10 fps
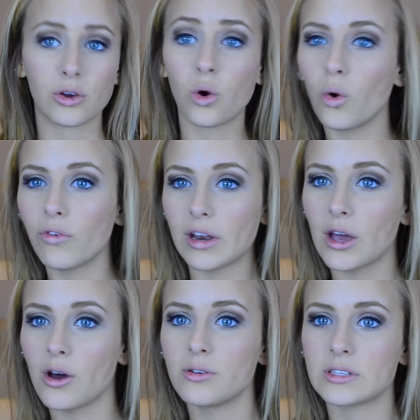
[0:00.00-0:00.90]
cool
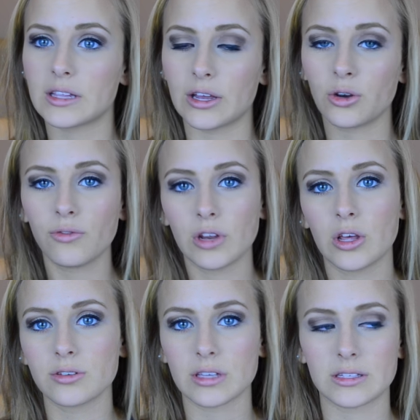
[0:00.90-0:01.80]
videos and like new
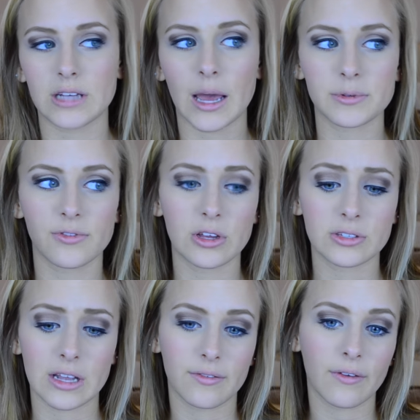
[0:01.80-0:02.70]
videos and types of
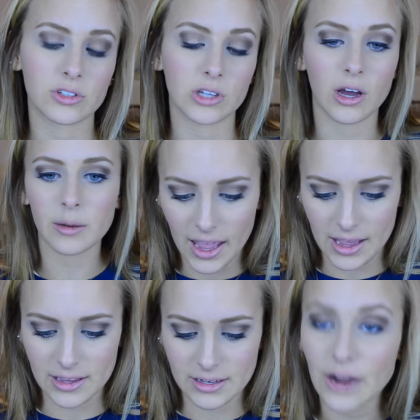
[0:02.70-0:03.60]
videos that I've never done
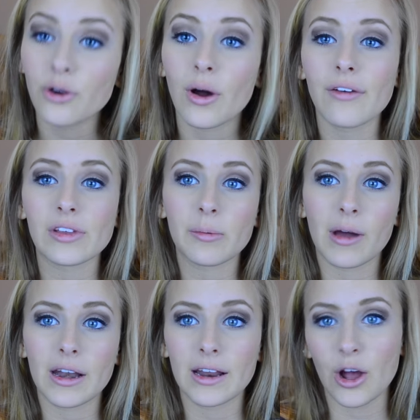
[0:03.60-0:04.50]
and I don't have
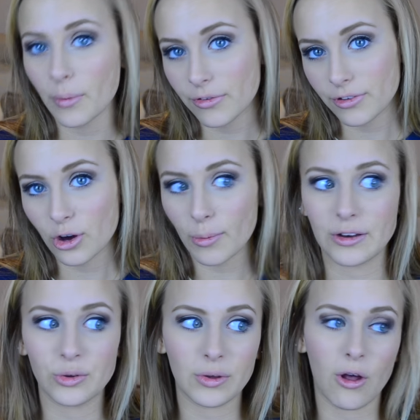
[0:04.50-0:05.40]
anybody to help me film. I
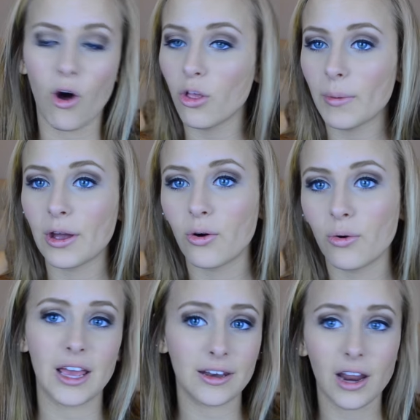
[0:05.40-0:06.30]
do it all on my
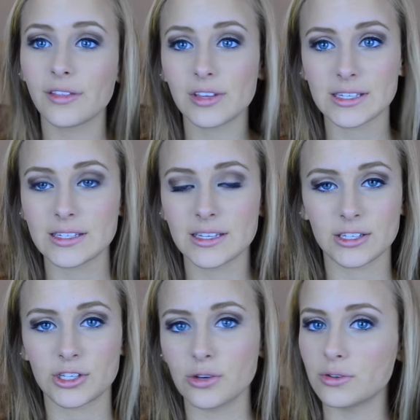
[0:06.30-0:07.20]
own. None of this is an
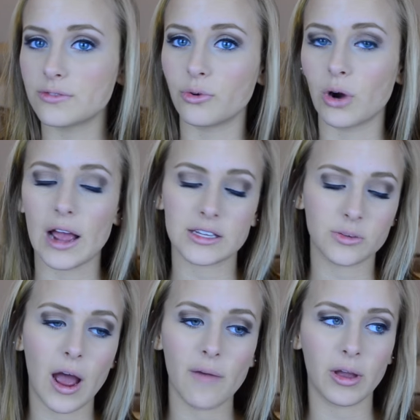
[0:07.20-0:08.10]
excuse for as to
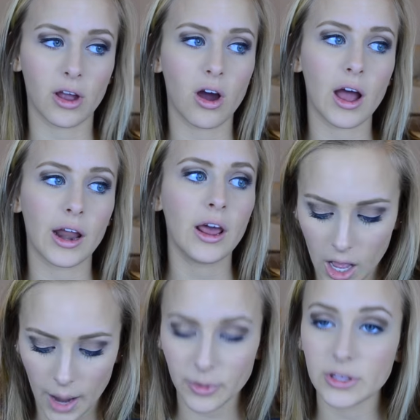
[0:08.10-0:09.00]
why I've been gone.
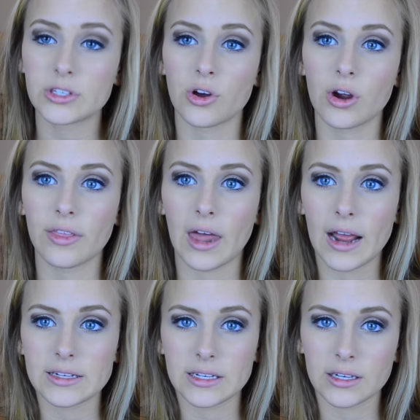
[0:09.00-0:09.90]
I'm really sorry that
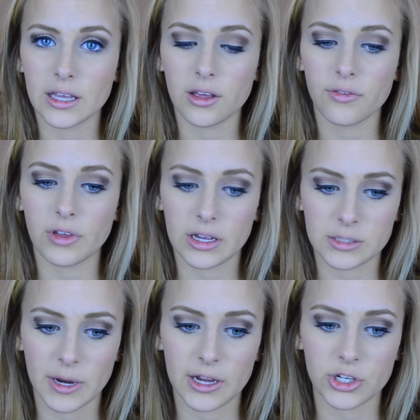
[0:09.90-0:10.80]
I didn't give an
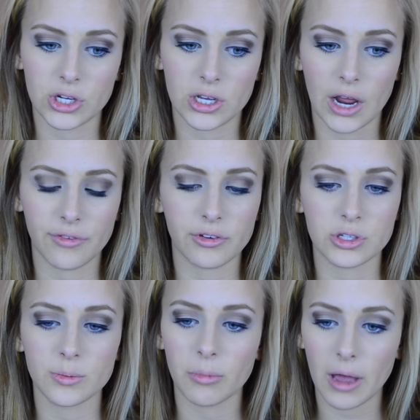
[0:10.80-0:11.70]
explanation. I feel
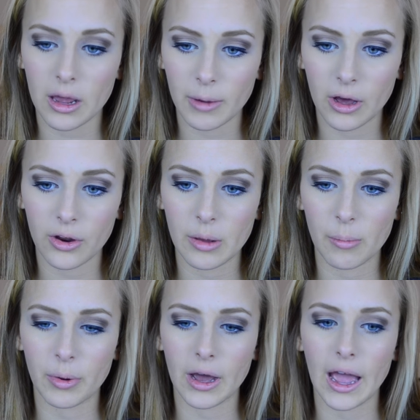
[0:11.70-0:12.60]
super bad about
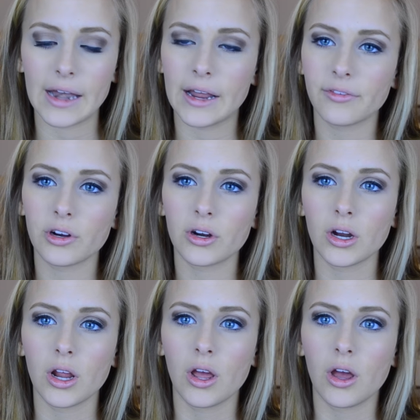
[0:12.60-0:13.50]
it but I never